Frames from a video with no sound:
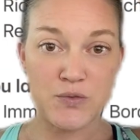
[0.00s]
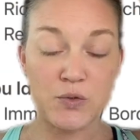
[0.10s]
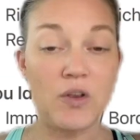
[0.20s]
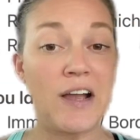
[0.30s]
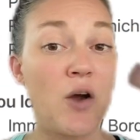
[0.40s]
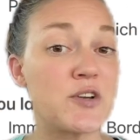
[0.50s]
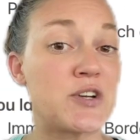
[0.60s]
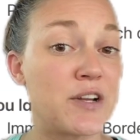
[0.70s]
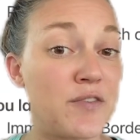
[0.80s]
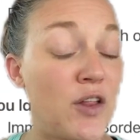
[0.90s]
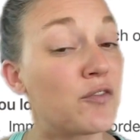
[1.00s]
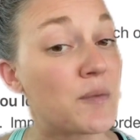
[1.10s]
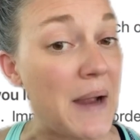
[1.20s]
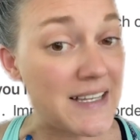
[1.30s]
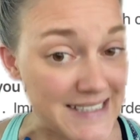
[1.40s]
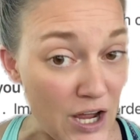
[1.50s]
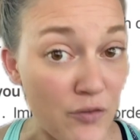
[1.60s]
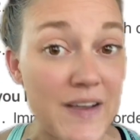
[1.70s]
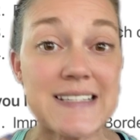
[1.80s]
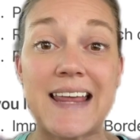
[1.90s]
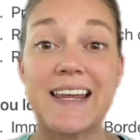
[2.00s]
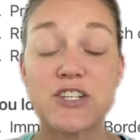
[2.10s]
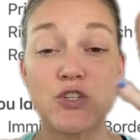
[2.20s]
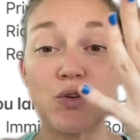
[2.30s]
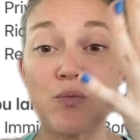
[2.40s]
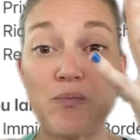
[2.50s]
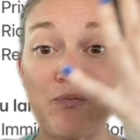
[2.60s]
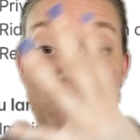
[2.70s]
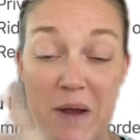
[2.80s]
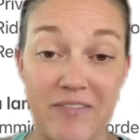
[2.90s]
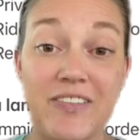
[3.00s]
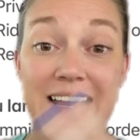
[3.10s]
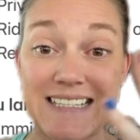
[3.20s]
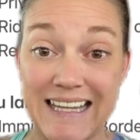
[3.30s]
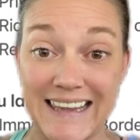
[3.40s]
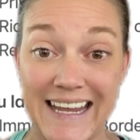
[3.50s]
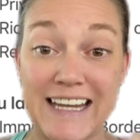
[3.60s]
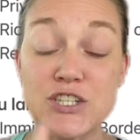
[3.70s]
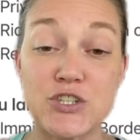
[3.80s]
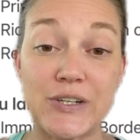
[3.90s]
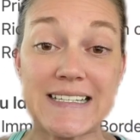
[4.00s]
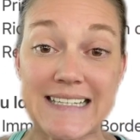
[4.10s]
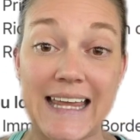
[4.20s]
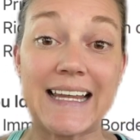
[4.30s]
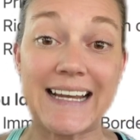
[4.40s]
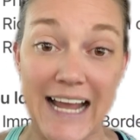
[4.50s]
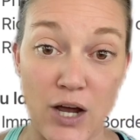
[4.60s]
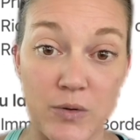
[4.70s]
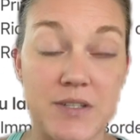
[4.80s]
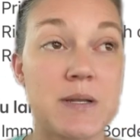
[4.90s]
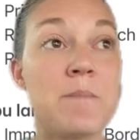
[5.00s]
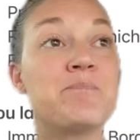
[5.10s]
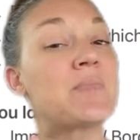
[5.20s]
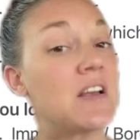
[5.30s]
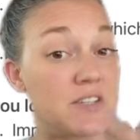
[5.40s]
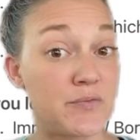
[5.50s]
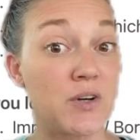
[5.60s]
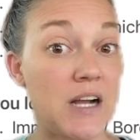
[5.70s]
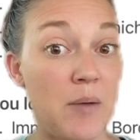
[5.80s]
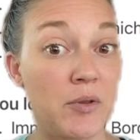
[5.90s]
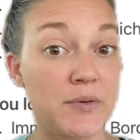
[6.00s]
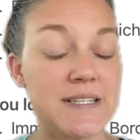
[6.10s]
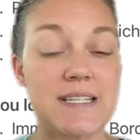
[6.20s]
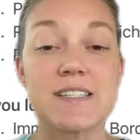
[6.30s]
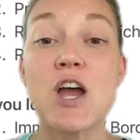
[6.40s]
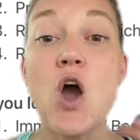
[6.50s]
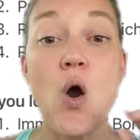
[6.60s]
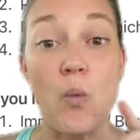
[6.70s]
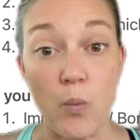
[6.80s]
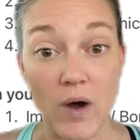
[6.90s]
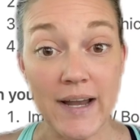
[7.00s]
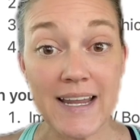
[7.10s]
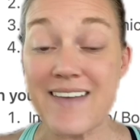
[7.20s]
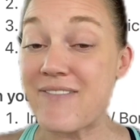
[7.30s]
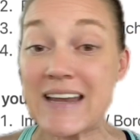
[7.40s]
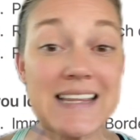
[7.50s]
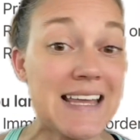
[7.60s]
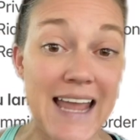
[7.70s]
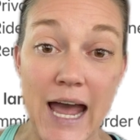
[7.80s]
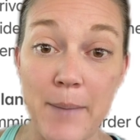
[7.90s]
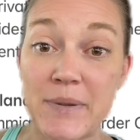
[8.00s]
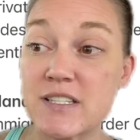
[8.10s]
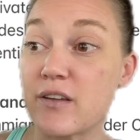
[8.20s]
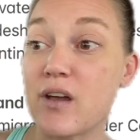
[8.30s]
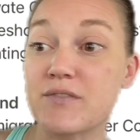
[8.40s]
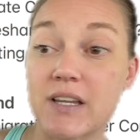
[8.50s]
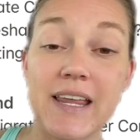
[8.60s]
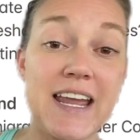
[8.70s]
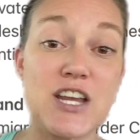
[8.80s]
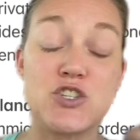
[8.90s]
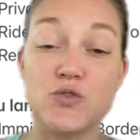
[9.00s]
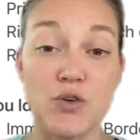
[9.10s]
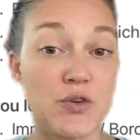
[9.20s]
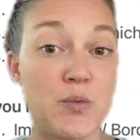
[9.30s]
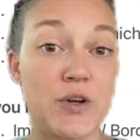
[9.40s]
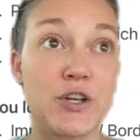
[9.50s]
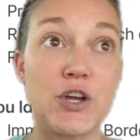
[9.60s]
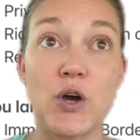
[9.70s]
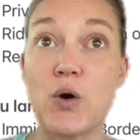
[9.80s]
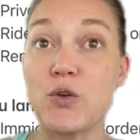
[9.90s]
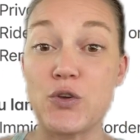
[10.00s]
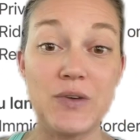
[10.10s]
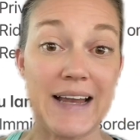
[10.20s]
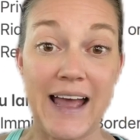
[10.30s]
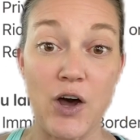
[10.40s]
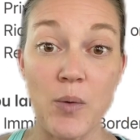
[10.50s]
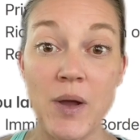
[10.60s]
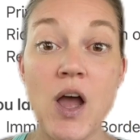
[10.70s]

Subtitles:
rule I always try to follow for myself is I like to, for my flight, to land during daylight hours. This is for a couple of reasons. One, if anything happens and you have delays, you don't know where to go, you need help,